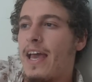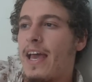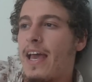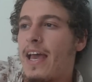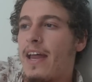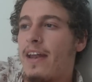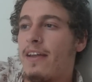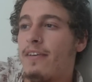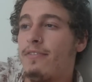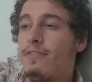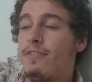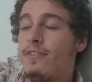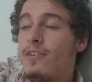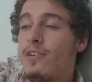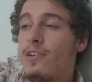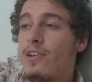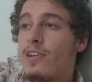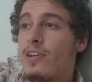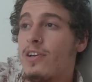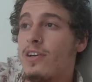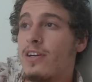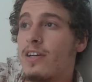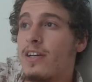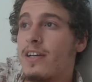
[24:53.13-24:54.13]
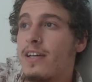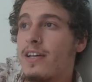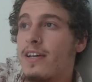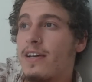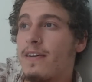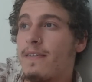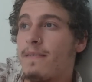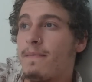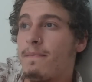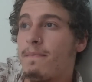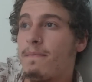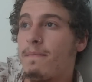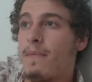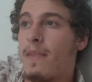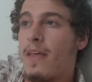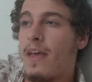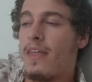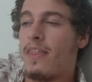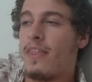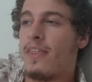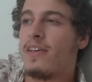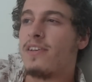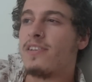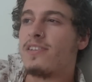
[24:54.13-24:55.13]
if you look
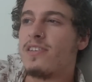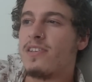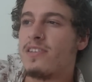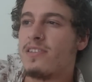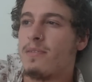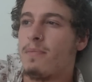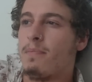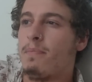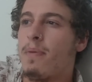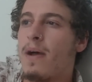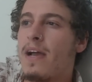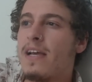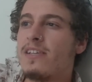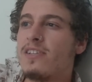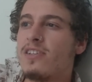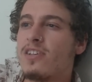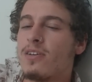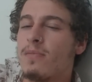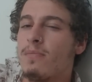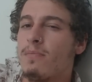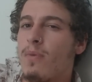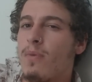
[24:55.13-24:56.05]
at this as a basic